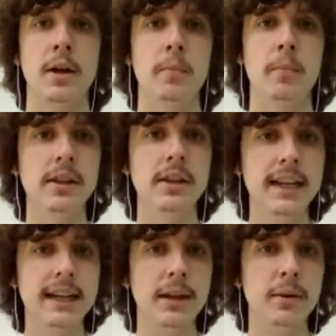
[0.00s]
But
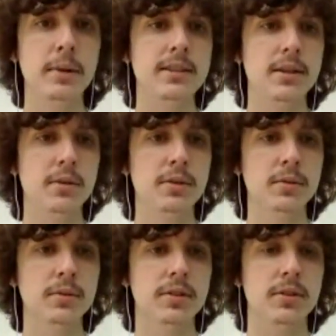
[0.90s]
yeah, it'd be so
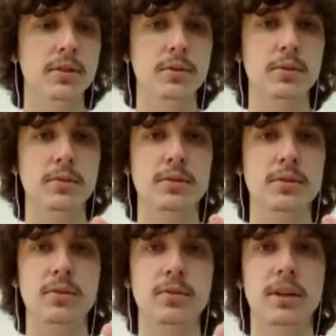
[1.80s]
cool to
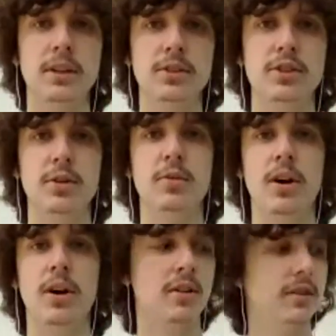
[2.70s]
show
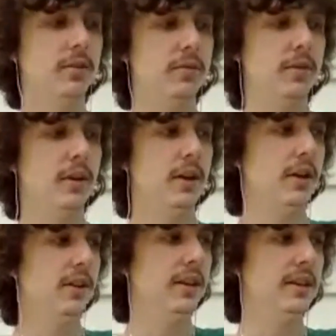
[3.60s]
all of
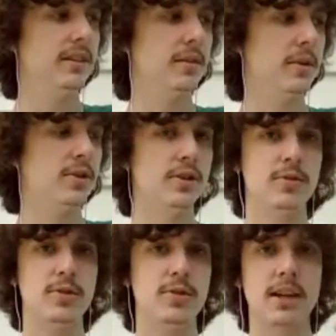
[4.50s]
the submissions,
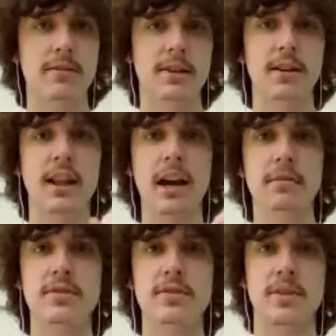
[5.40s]
just have like a live
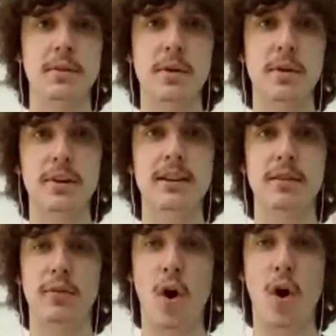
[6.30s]
stream event
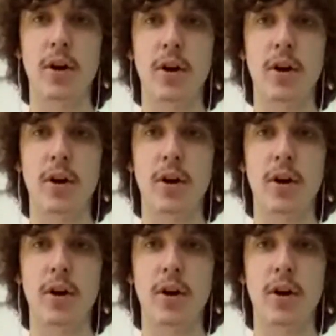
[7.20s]
of all